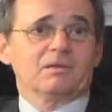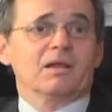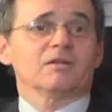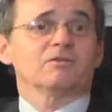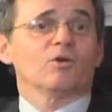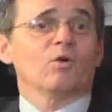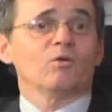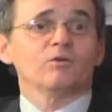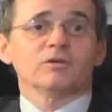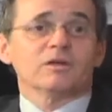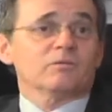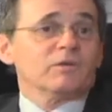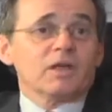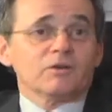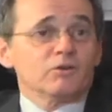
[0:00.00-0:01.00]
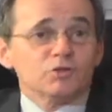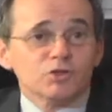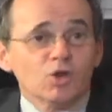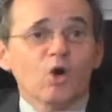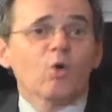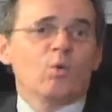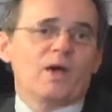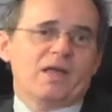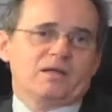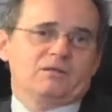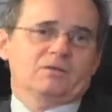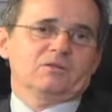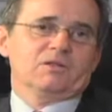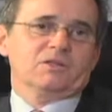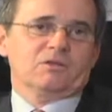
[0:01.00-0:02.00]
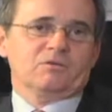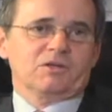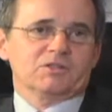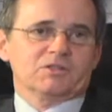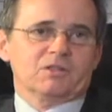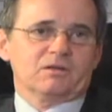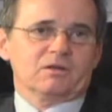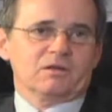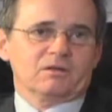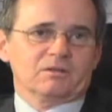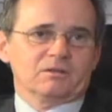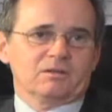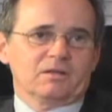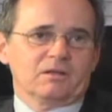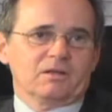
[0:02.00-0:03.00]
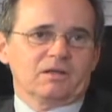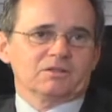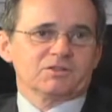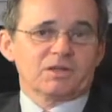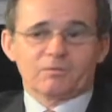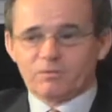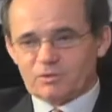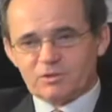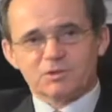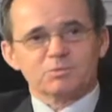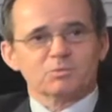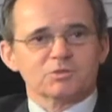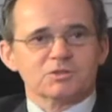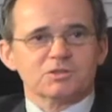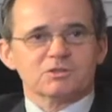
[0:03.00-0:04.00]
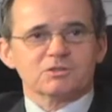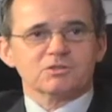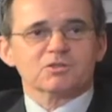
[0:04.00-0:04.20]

And there's no way to look at the right side of the heart except for this procedure.